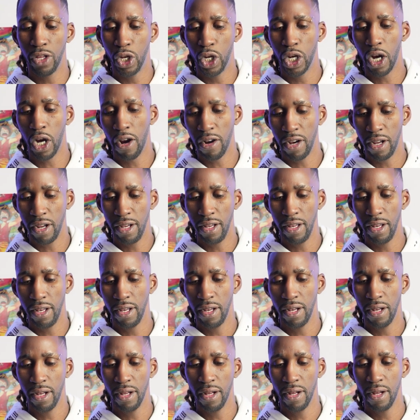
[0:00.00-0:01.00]
journey,
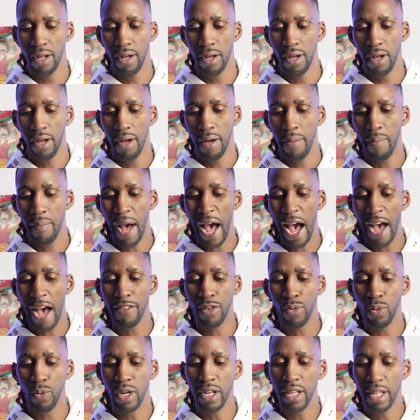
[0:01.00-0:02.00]

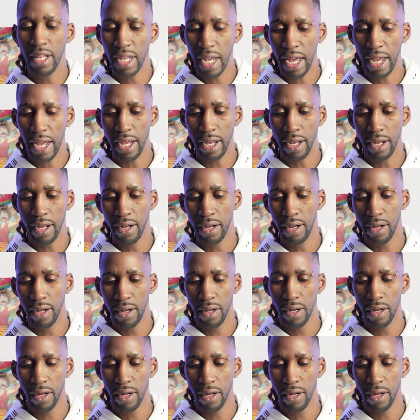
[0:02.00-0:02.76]
paths we take,